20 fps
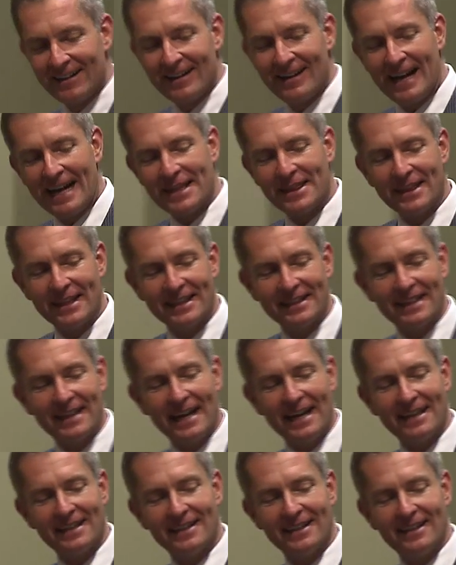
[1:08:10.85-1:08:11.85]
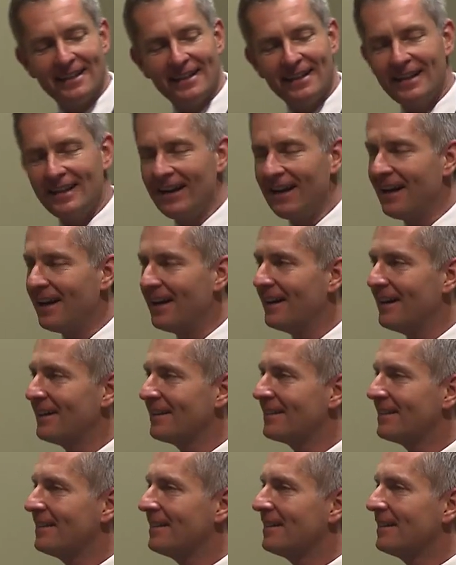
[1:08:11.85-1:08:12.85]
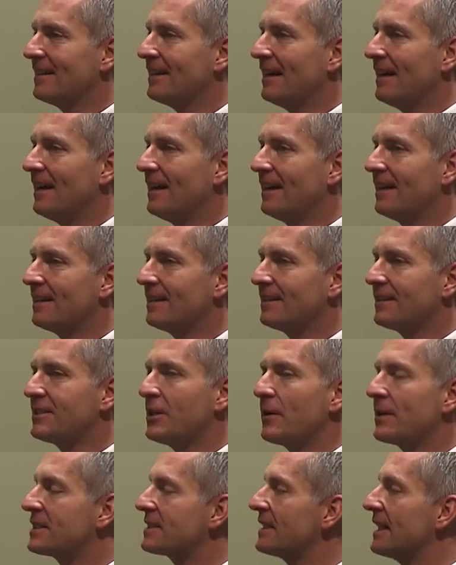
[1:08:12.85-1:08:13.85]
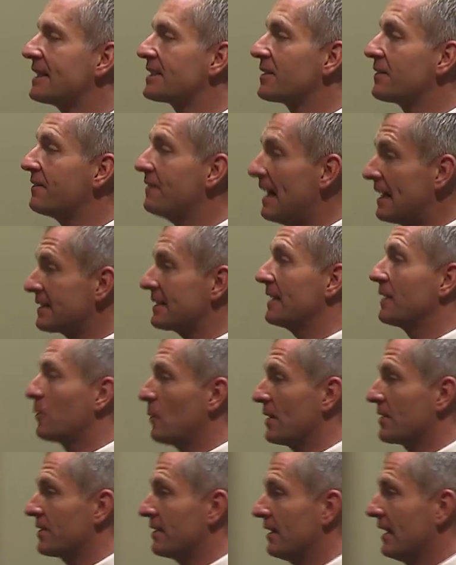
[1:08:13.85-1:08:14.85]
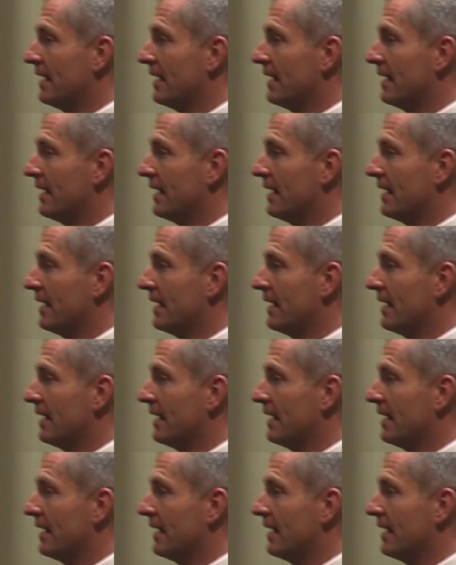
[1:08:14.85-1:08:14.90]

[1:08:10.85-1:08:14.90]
I think that, uh, uh, Joe, it's, it's a fascinating question.